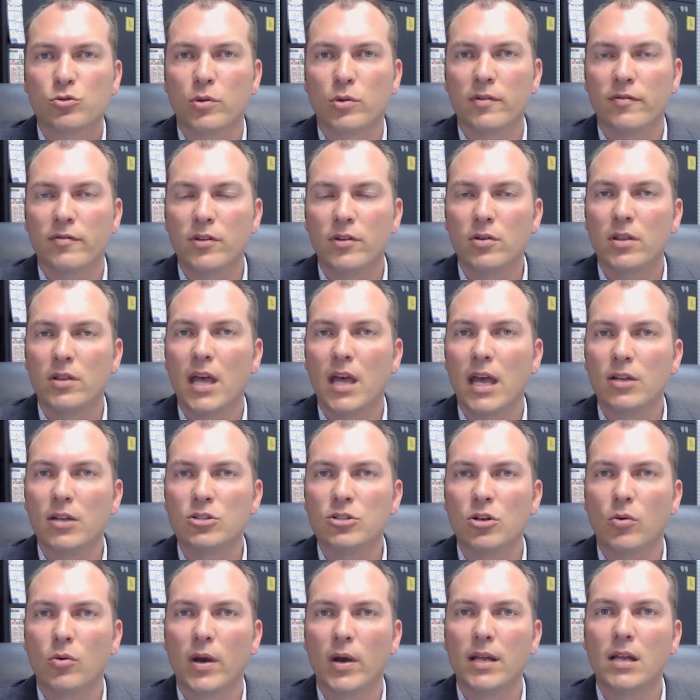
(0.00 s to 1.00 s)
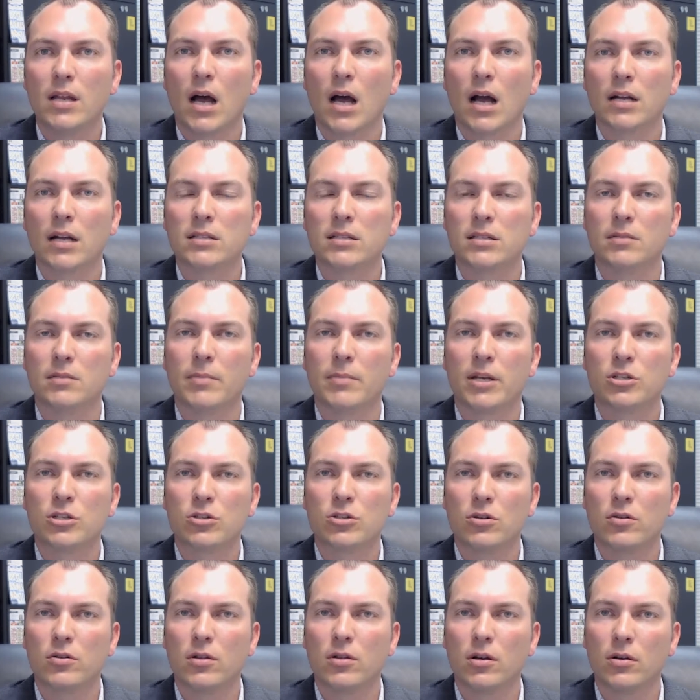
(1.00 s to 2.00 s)
is review the HOA docs and make
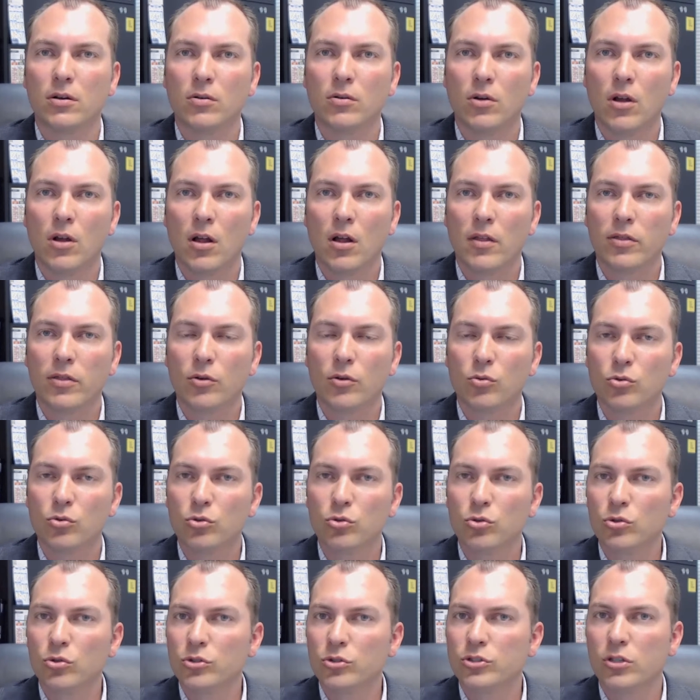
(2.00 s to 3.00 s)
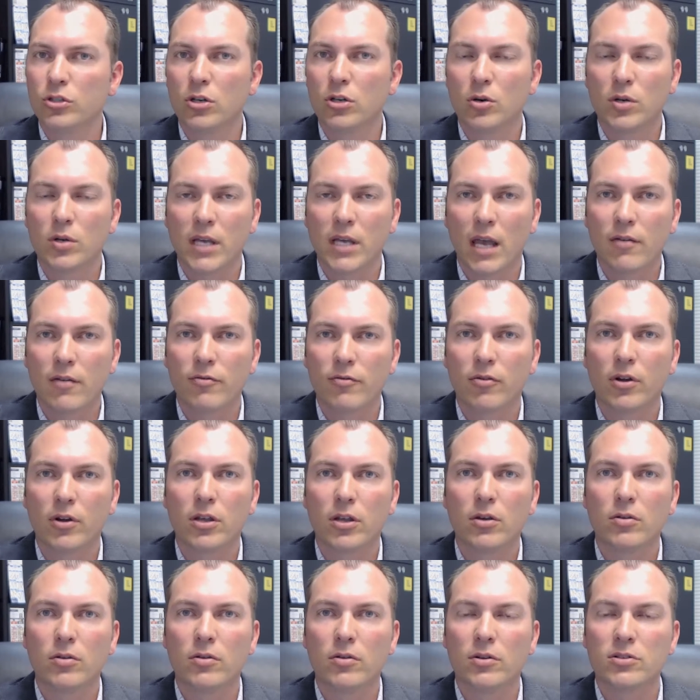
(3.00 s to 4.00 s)
sure the rules are okay for
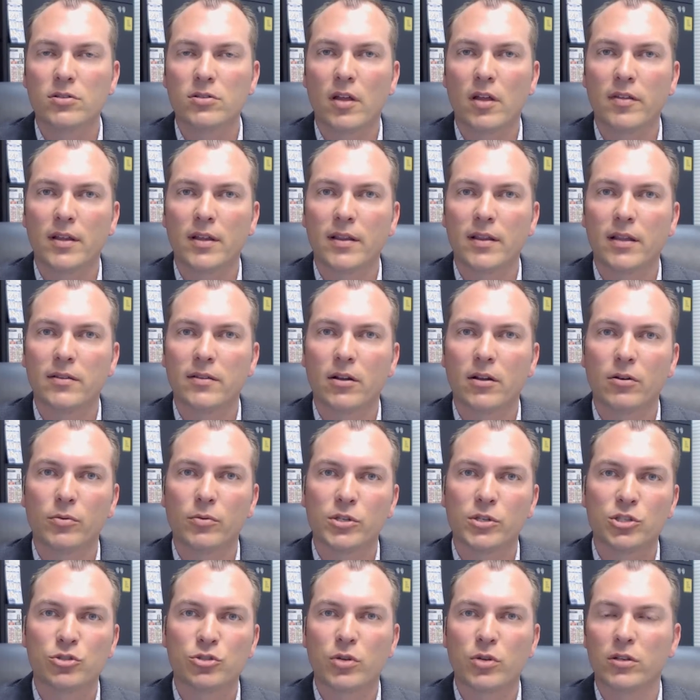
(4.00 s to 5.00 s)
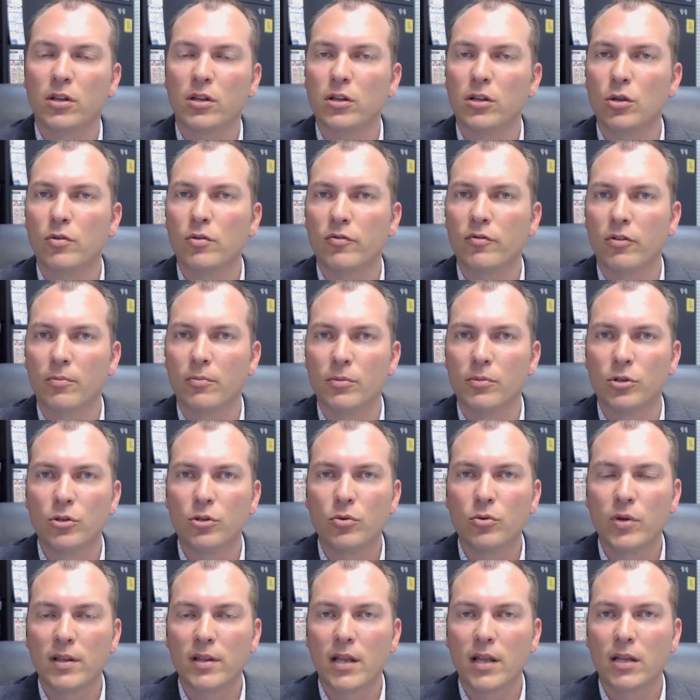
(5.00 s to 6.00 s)
you. There's nothing that they're restricting you from
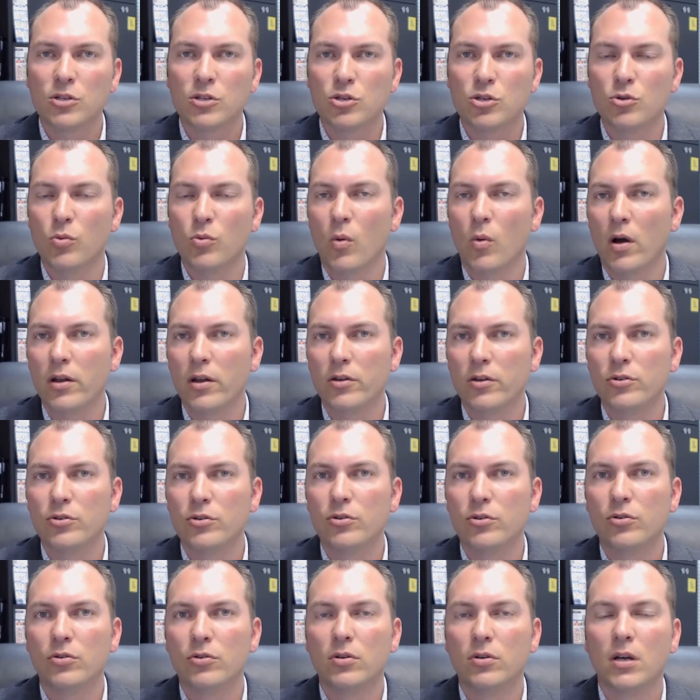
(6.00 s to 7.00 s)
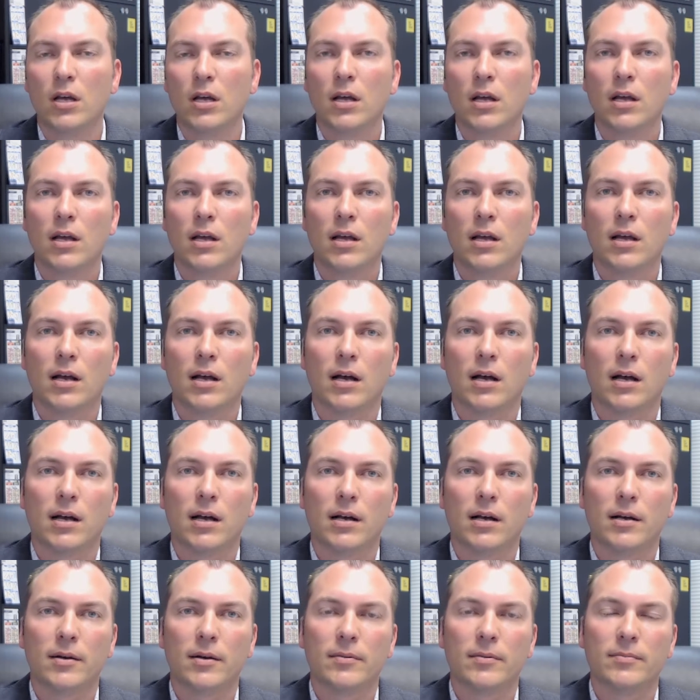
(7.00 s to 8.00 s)
doing that you want to do,
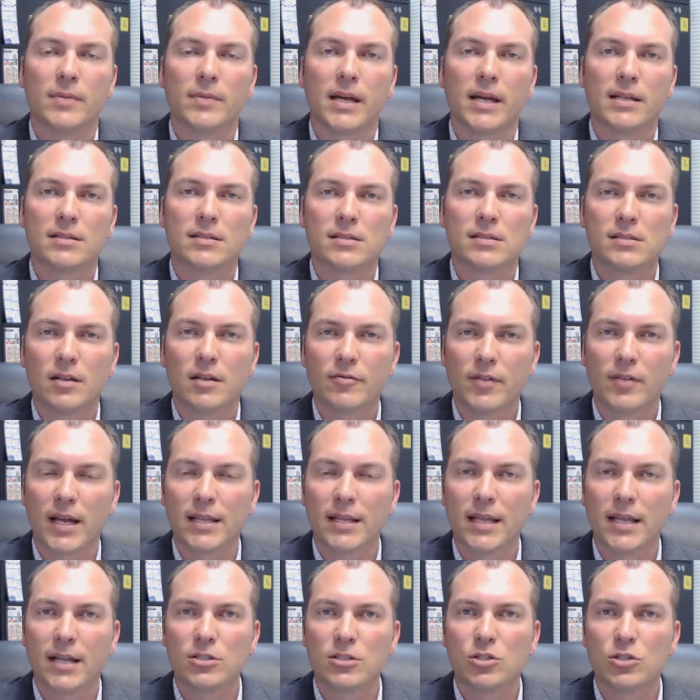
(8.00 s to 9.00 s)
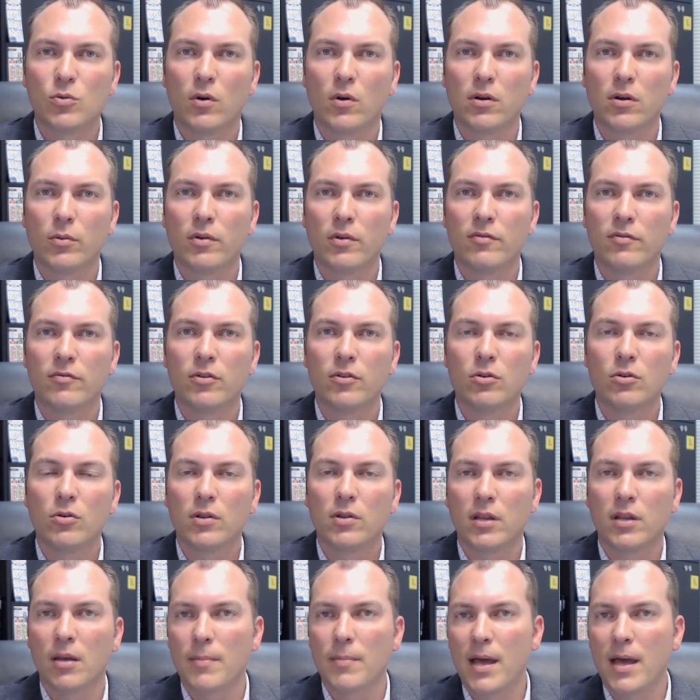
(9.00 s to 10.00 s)
and stuff like that. So you want to review
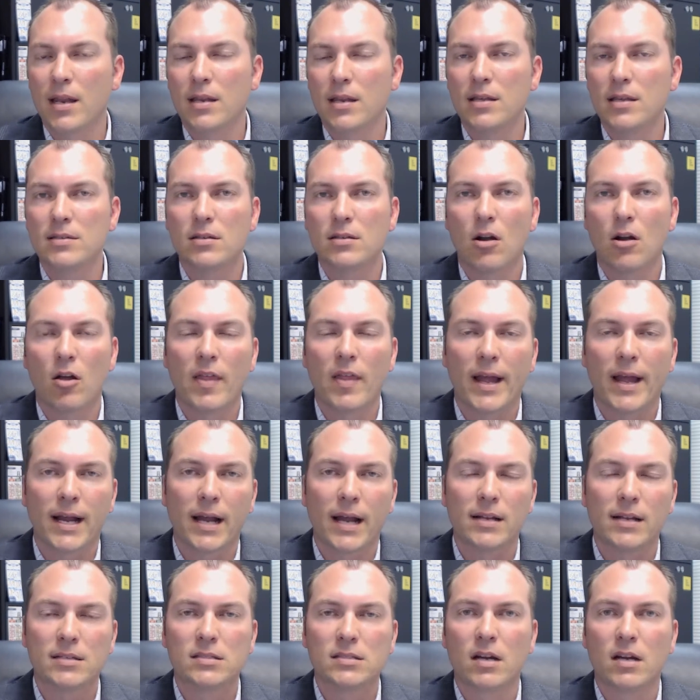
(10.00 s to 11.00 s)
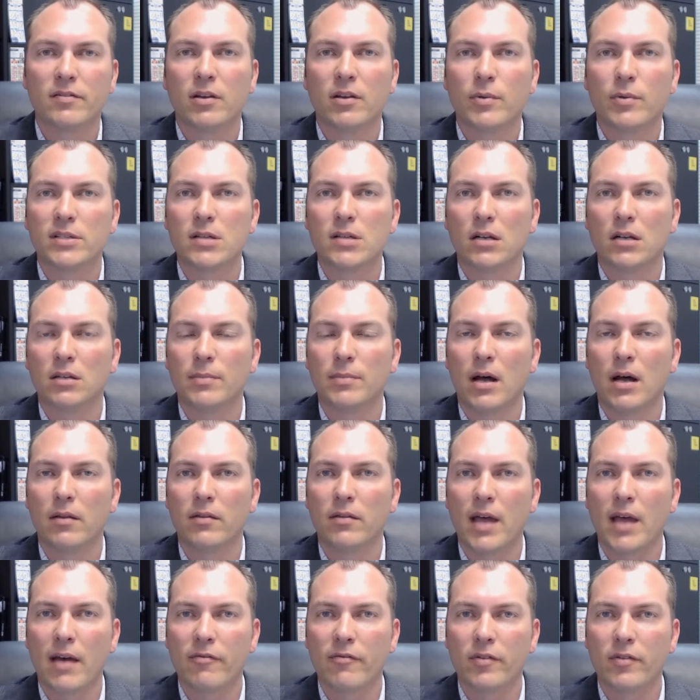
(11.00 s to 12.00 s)
and the amenities and all that kind of stuff that we talked about
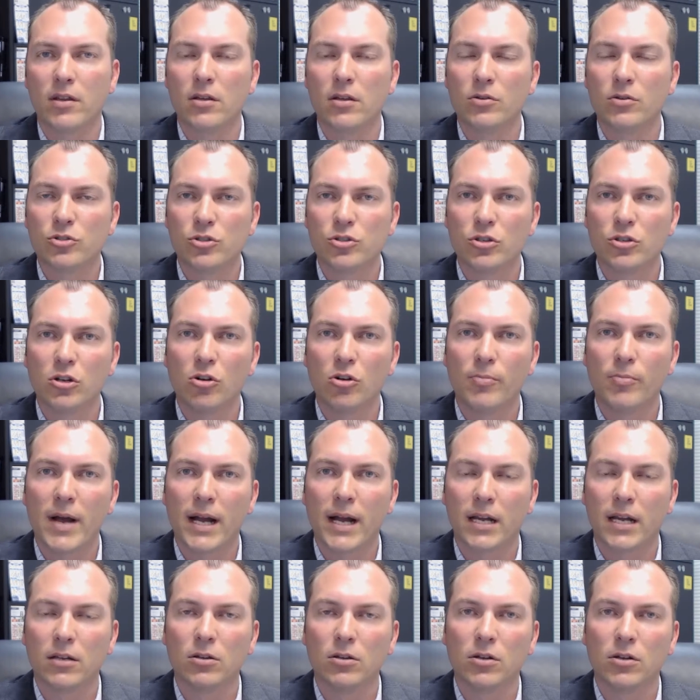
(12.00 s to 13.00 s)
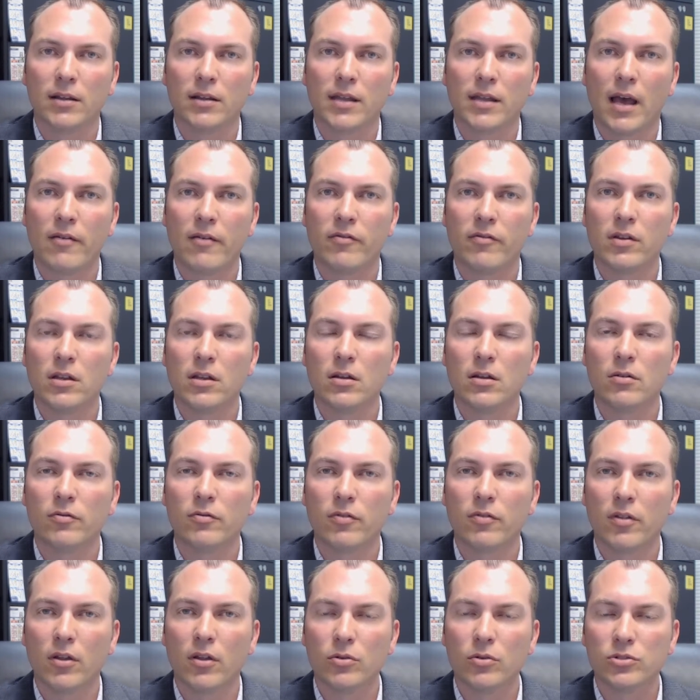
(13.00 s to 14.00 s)
in that video. So you can go back and look at that video
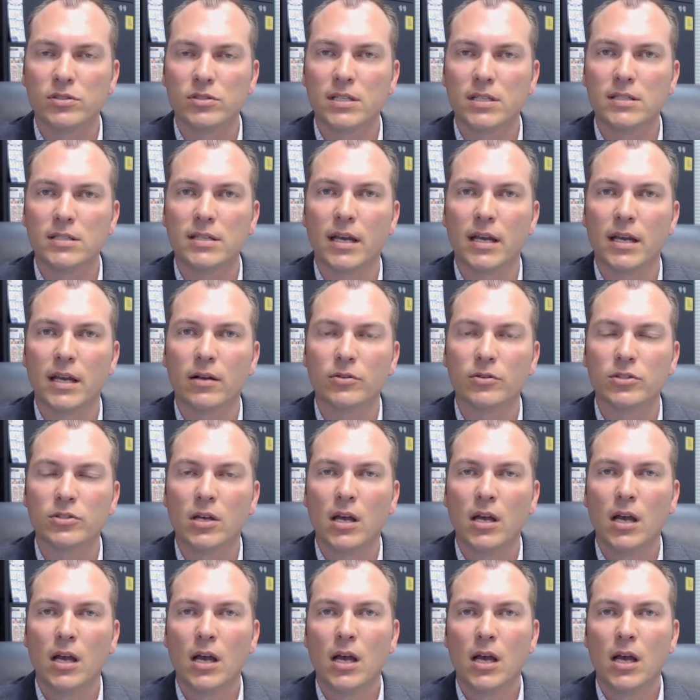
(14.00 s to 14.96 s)
for those details.